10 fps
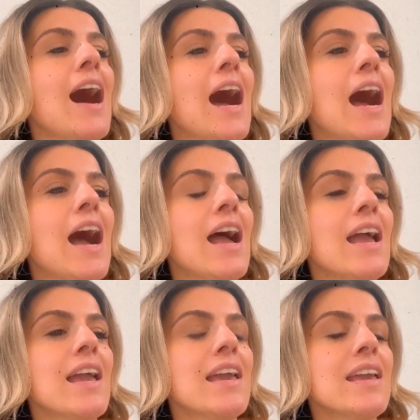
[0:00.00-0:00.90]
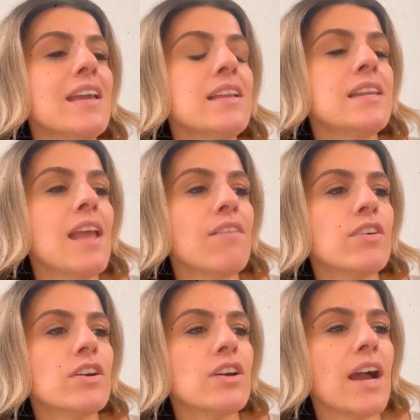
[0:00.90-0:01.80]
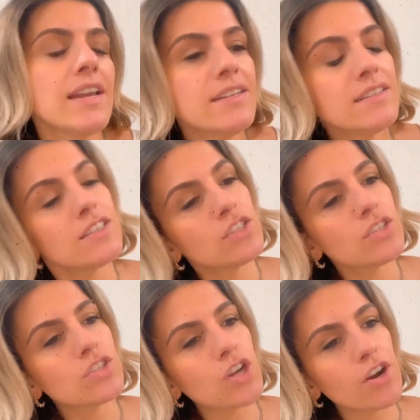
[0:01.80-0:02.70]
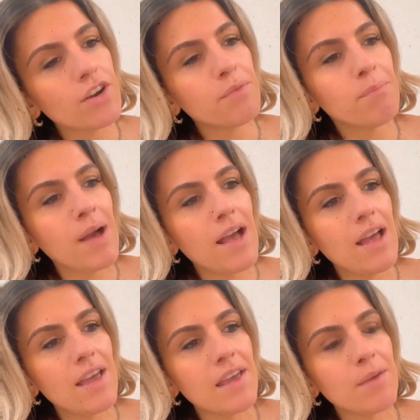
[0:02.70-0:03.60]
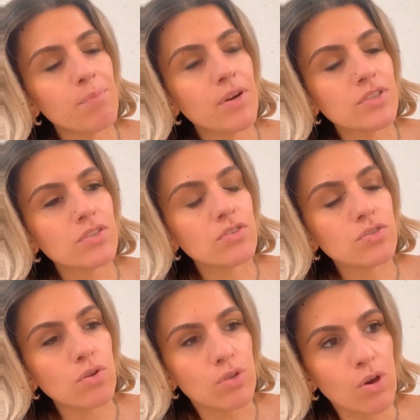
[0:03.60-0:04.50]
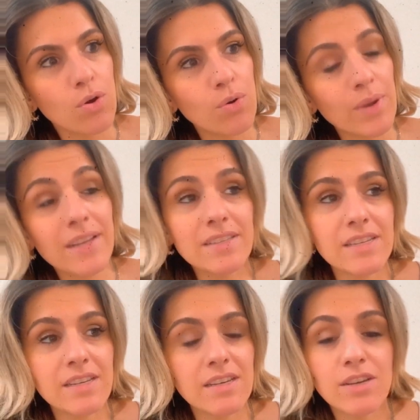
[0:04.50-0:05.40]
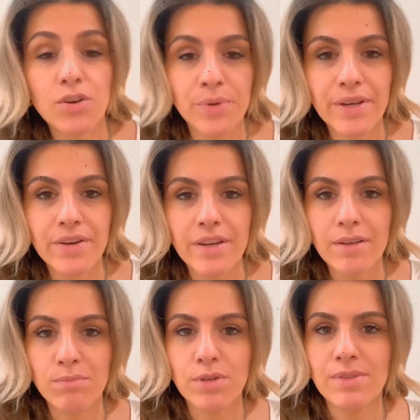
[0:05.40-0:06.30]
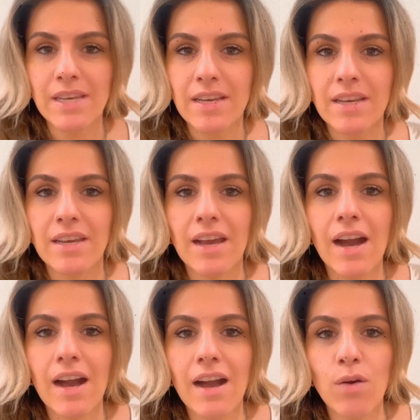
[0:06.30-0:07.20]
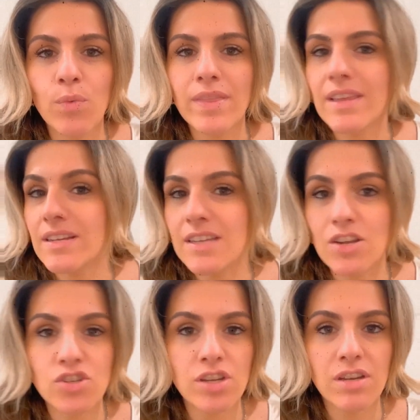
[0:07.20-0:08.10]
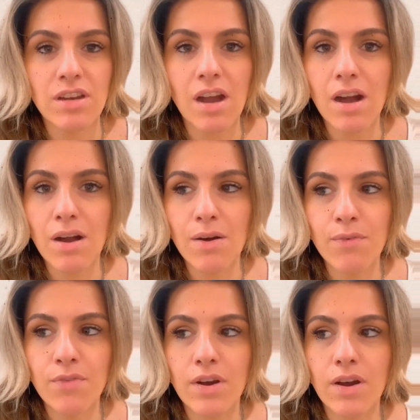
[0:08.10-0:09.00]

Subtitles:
I didn't start my personal solo indie career in music with the intention of